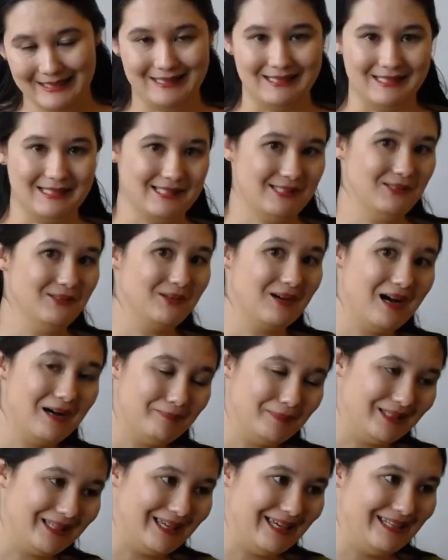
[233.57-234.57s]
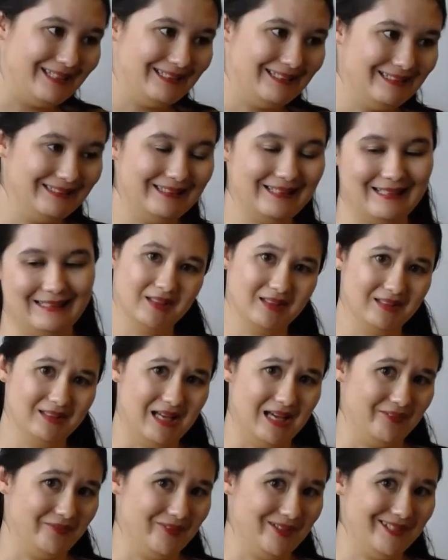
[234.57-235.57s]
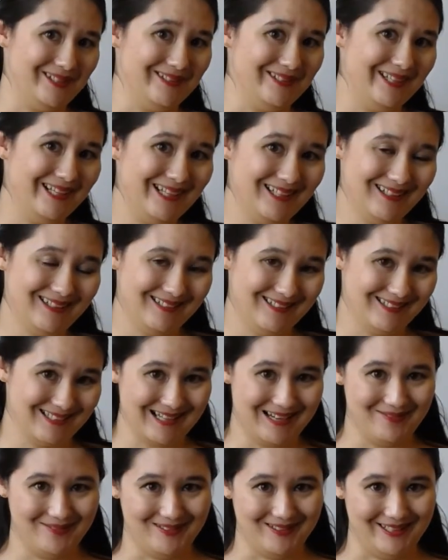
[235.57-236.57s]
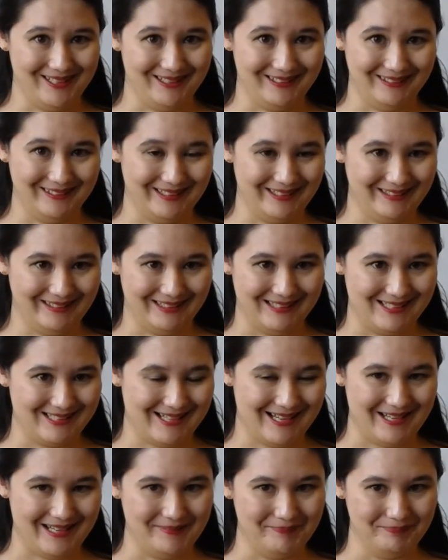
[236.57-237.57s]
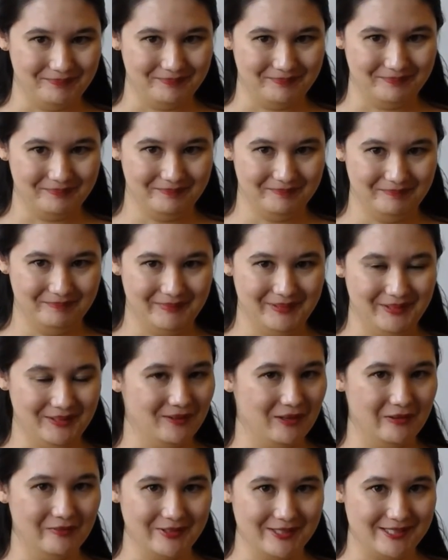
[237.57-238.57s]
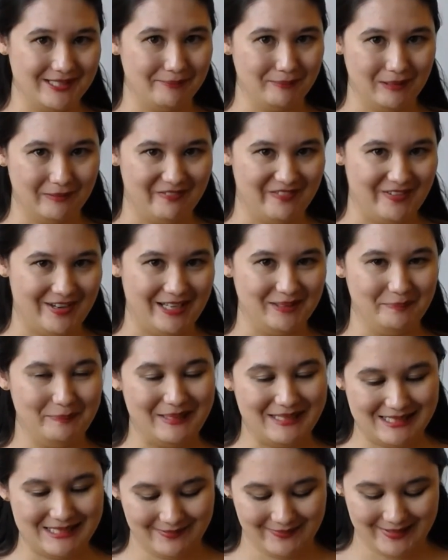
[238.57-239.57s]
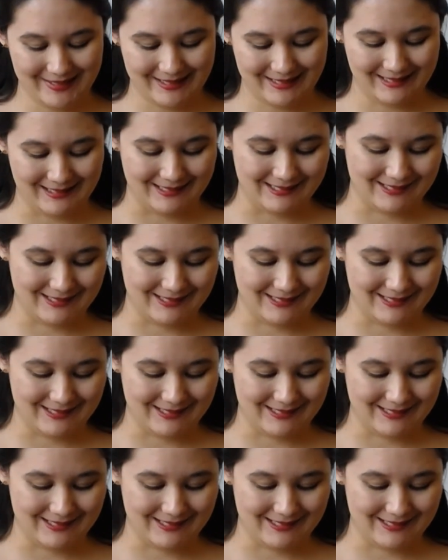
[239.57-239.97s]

and it's so complicated that a lot of what you hear is covering the same oversimplified bits of it. And